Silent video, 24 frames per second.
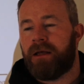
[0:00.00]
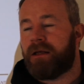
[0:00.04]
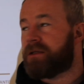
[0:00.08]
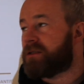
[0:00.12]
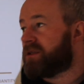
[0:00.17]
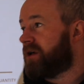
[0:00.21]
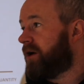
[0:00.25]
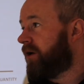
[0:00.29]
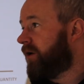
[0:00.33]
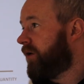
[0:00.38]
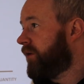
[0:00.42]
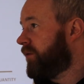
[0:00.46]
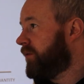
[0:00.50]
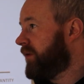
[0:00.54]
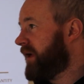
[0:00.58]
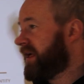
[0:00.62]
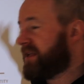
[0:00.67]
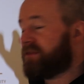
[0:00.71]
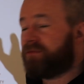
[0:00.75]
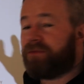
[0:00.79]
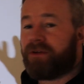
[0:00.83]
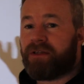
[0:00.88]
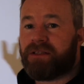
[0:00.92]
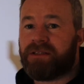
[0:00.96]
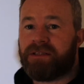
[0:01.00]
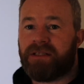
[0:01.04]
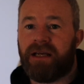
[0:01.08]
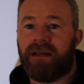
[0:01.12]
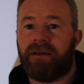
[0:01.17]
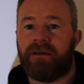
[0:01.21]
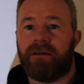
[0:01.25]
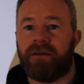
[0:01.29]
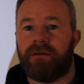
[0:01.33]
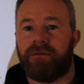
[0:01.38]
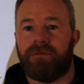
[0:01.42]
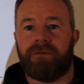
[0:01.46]
So let's,
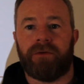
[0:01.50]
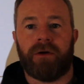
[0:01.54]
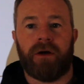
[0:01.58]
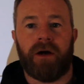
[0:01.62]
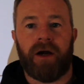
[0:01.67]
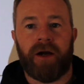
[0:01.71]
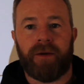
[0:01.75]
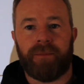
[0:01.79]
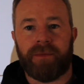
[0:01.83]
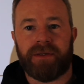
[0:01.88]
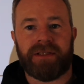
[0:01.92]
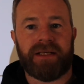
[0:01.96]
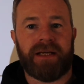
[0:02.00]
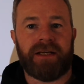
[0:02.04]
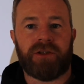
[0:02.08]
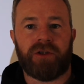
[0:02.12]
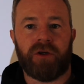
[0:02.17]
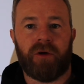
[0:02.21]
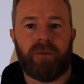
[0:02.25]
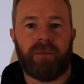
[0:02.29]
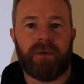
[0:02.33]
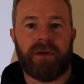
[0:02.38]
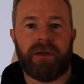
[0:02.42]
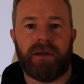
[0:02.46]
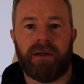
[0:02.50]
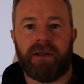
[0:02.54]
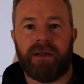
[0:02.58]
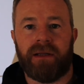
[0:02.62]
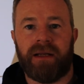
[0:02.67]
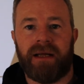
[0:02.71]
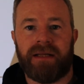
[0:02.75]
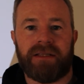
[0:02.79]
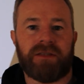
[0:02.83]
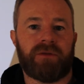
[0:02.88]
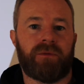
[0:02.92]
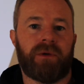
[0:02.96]
for argument, take Dublin, and
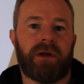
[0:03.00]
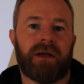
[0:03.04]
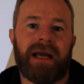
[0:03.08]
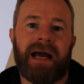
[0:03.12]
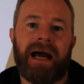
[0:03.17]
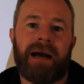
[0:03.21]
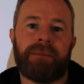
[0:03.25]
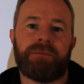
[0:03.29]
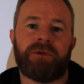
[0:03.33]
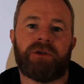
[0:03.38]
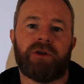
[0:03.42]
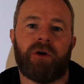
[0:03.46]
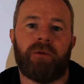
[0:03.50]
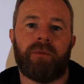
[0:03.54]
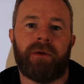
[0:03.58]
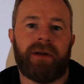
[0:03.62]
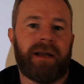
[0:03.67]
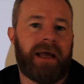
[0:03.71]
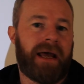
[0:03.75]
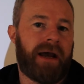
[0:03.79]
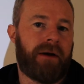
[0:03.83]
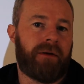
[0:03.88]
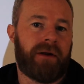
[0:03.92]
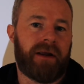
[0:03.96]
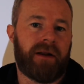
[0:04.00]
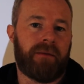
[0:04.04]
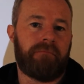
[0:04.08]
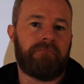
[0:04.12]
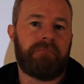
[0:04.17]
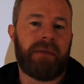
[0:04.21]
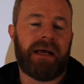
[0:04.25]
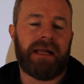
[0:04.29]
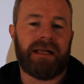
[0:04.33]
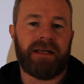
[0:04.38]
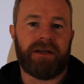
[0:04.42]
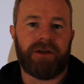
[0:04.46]
we'll cap Dublin out at
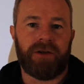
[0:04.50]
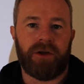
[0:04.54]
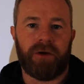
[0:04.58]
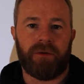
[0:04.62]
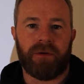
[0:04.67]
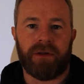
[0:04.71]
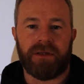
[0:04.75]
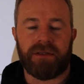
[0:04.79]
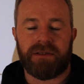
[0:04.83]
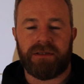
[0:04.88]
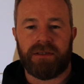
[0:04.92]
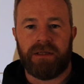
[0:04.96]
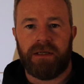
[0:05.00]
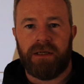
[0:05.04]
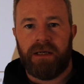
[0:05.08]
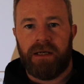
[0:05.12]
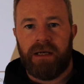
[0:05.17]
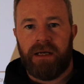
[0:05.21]
1 million units.